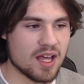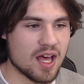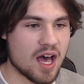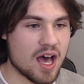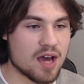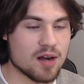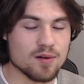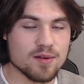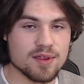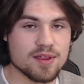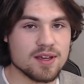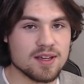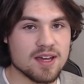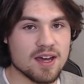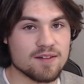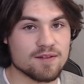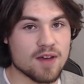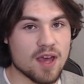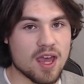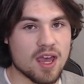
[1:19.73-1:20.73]
I don't think
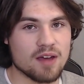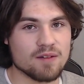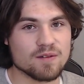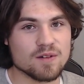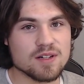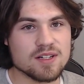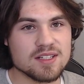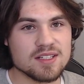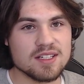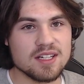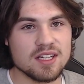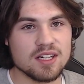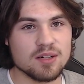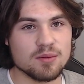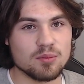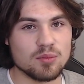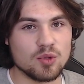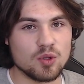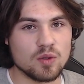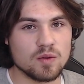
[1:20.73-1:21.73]
I've ever seen
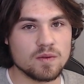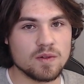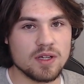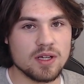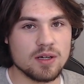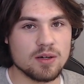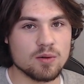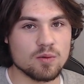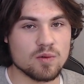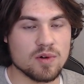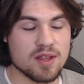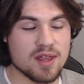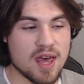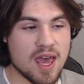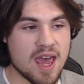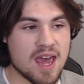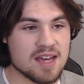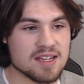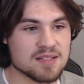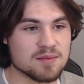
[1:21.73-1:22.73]
a movie with
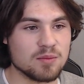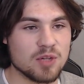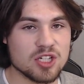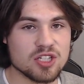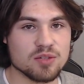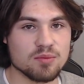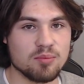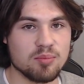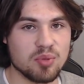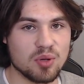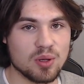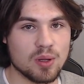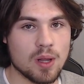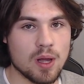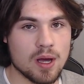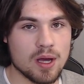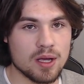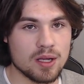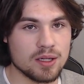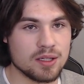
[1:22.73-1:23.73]
as much
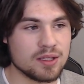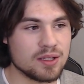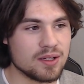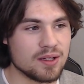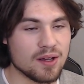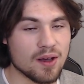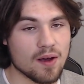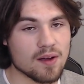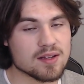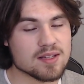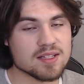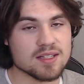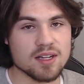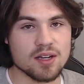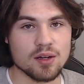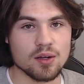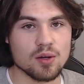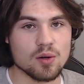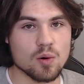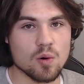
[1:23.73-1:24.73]
blood, guts,
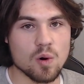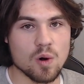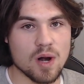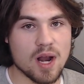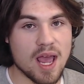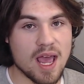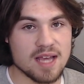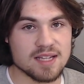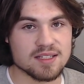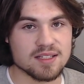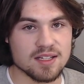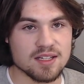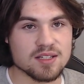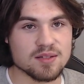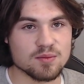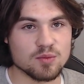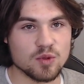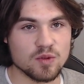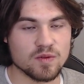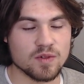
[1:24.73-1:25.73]
and gore as
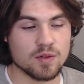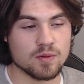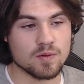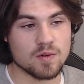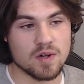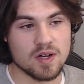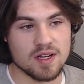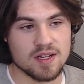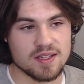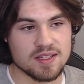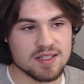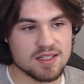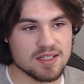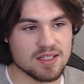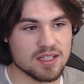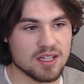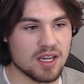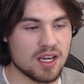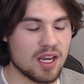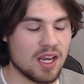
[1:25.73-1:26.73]
this movie
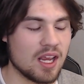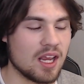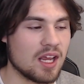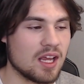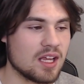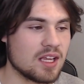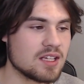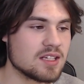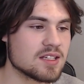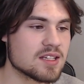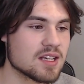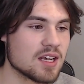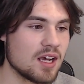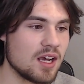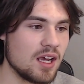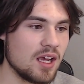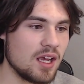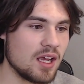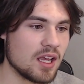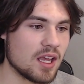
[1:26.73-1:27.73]
was. And
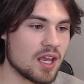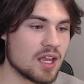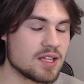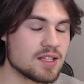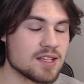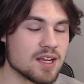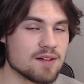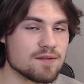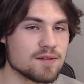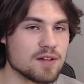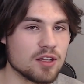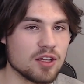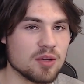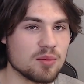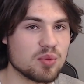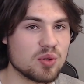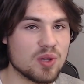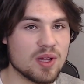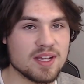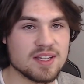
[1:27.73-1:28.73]
it
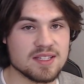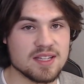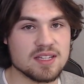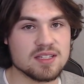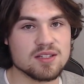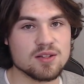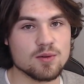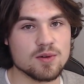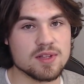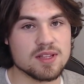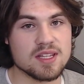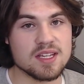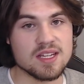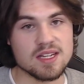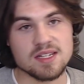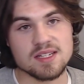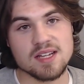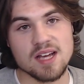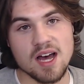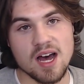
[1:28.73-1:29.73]
definitely plays into it the
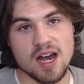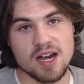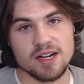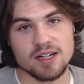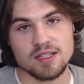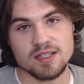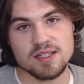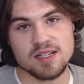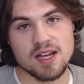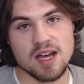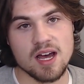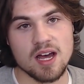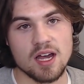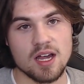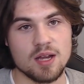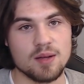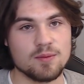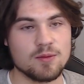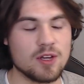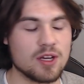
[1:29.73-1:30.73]
entire
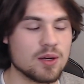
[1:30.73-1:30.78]
time.